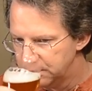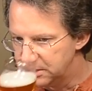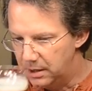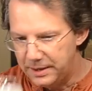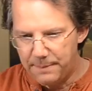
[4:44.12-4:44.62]

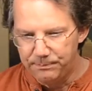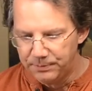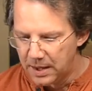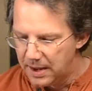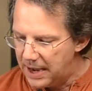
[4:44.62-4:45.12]
So yep,
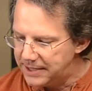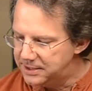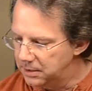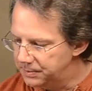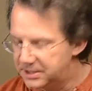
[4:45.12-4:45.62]
I
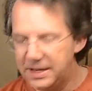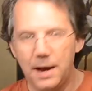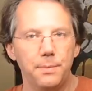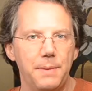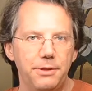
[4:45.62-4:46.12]
still must
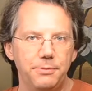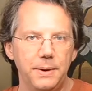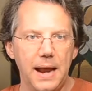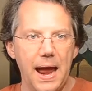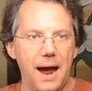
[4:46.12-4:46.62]
stand with my
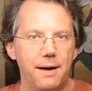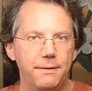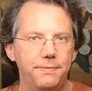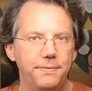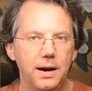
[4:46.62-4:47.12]

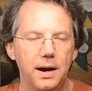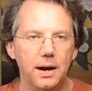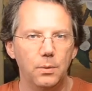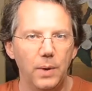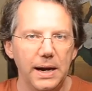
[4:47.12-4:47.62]

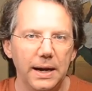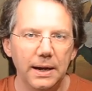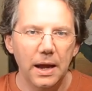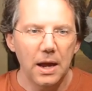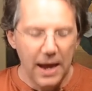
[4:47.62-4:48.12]
3.5
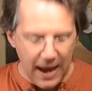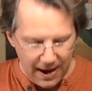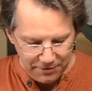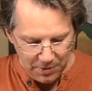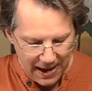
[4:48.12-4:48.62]
rating.
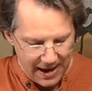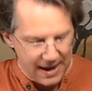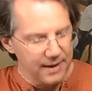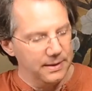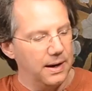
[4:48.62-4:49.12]
Have you
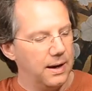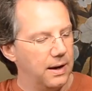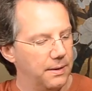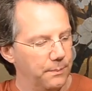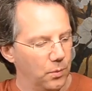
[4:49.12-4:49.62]
had
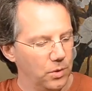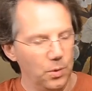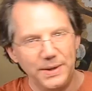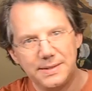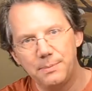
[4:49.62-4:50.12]
the
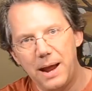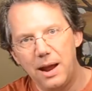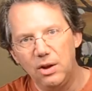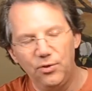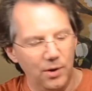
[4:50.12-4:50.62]
Whitsun
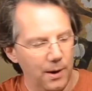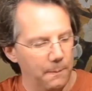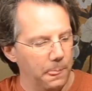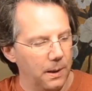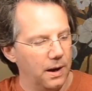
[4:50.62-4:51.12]
Ale
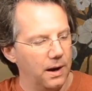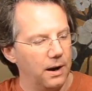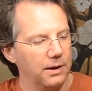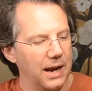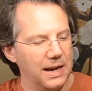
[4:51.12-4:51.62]
from
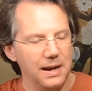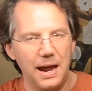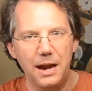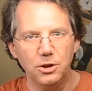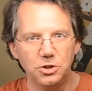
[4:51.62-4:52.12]
Arcadia
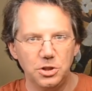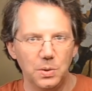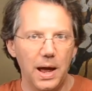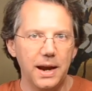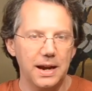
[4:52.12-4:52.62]
Ales? Do
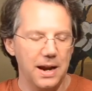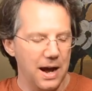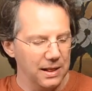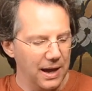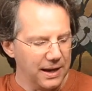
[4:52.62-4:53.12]
you like it,
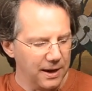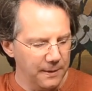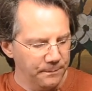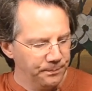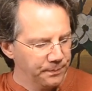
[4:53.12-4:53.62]
not like
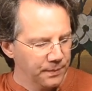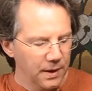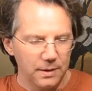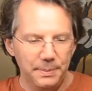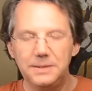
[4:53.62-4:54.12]
it?
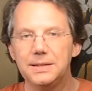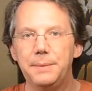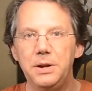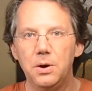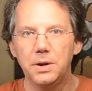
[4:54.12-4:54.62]
Please
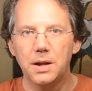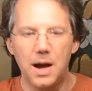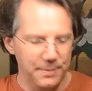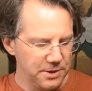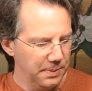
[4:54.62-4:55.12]
let me know in the
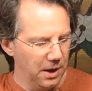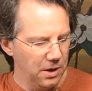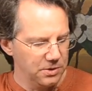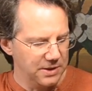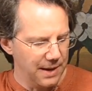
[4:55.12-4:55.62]
comments
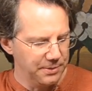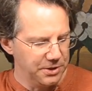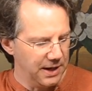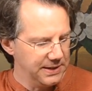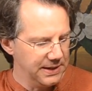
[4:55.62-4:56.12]
below.
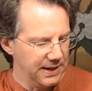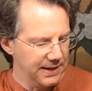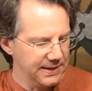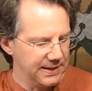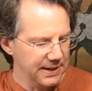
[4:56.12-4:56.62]
Established
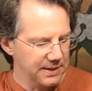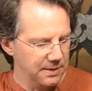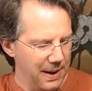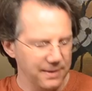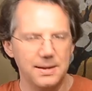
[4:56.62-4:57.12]
1996,
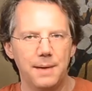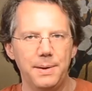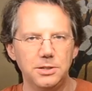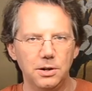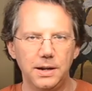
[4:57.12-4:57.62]
about the time
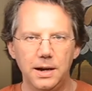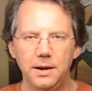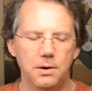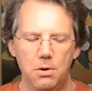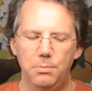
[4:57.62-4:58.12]
I started getting
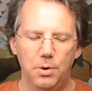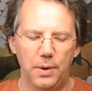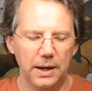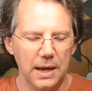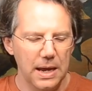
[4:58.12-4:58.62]
into home
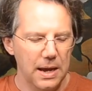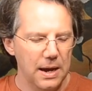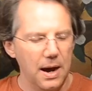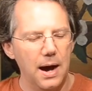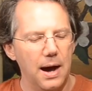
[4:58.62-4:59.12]

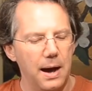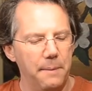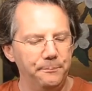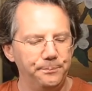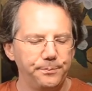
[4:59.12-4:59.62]

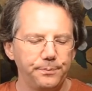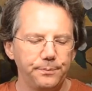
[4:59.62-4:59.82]
brewing.